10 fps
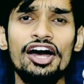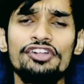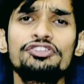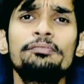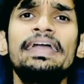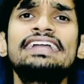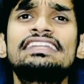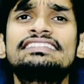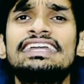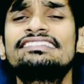To make the
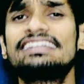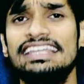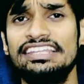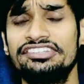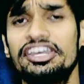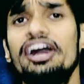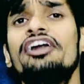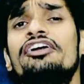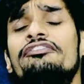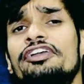things easier,
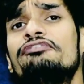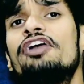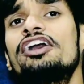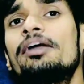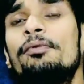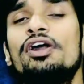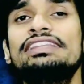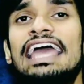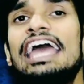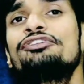we work upon
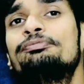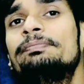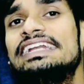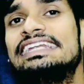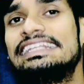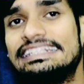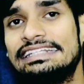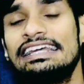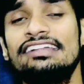FBD.